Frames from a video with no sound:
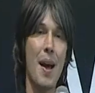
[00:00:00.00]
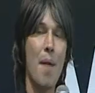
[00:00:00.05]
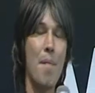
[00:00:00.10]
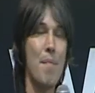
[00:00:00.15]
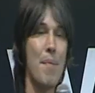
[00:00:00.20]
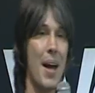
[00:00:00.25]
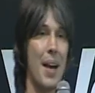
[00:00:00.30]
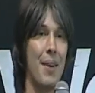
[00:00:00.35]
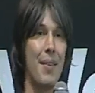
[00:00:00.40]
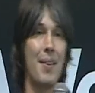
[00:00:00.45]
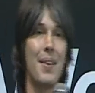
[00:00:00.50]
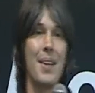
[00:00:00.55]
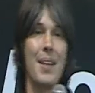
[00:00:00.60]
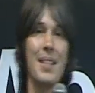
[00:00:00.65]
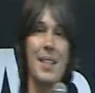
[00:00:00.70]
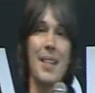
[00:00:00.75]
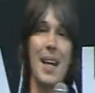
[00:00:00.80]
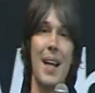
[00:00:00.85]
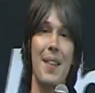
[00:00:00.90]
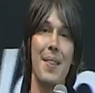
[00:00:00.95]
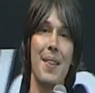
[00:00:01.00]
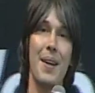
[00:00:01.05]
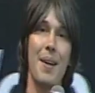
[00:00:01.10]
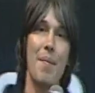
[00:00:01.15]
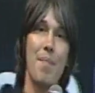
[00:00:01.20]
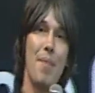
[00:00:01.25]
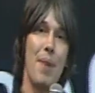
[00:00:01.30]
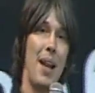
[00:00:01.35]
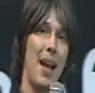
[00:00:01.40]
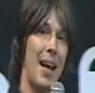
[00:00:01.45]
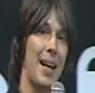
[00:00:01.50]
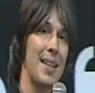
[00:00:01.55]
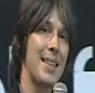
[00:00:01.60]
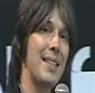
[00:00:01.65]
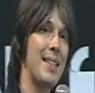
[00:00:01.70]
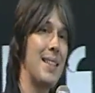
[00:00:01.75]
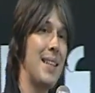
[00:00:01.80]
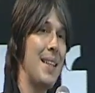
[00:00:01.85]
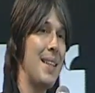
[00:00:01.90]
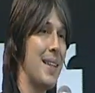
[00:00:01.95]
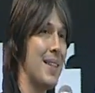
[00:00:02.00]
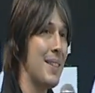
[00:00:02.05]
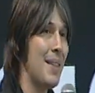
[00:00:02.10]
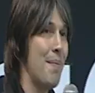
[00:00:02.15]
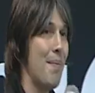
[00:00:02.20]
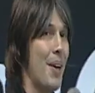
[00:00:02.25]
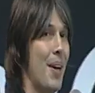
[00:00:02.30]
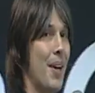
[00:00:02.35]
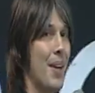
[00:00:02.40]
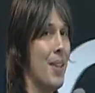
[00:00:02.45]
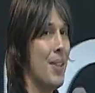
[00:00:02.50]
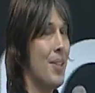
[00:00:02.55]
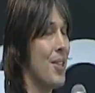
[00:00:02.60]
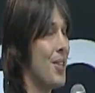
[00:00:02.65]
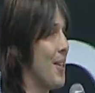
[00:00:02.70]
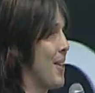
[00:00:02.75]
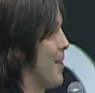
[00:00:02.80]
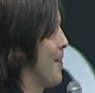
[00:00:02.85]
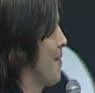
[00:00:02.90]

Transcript: and better understand the complexity that's emerged